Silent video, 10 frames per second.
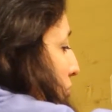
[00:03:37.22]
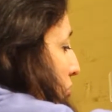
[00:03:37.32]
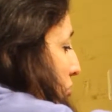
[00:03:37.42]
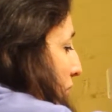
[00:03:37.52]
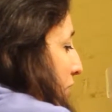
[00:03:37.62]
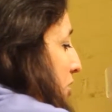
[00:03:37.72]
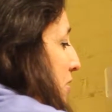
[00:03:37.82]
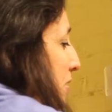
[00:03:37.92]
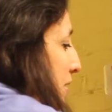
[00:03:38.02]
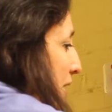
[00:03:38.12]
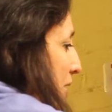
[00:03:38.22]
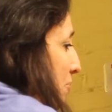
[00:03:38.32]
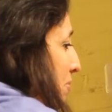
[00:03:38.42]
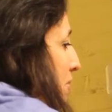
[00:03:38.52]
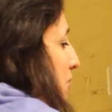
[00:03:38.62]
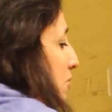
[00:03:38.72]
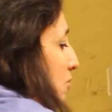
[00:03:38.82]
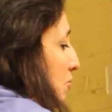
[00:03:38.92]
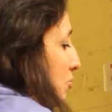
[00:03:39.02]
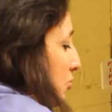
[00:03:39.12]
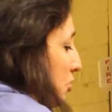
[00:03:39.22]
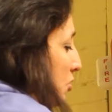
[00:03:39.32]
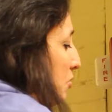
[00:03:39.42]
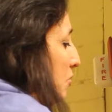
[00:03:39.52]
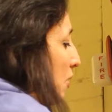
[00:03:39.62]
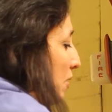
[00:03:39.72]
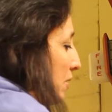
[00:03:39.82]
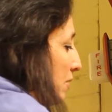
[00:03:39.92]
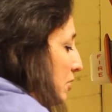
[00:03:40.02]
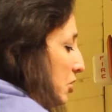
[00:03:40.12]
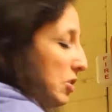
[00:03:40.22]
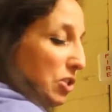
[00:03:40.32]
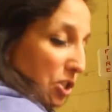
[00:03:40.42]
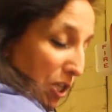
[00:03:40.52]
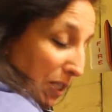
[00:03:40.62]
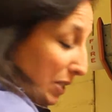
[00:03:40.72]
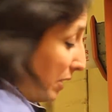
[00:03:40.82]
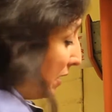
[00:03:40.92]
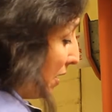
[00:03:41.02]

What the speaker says: stretch the tape, don't push too hard, just gently